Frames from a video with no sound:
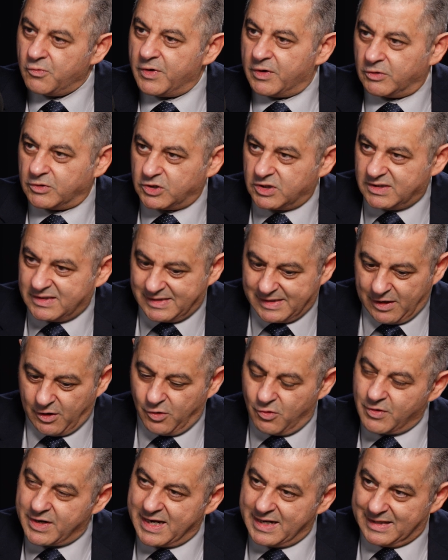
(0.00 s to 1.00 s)
We're
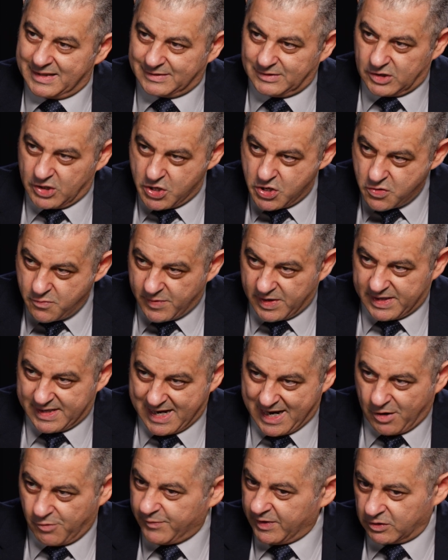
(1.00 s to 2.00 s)
still looking at the
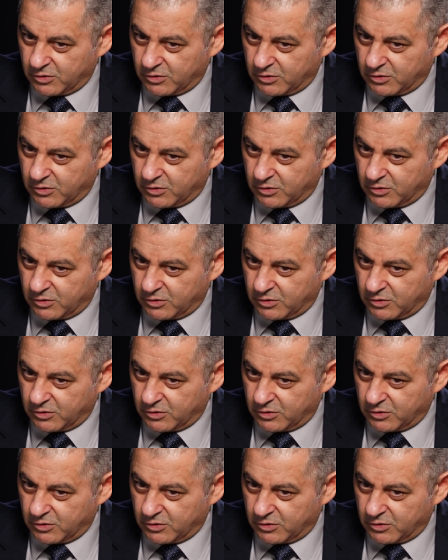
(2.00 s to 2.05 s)
human now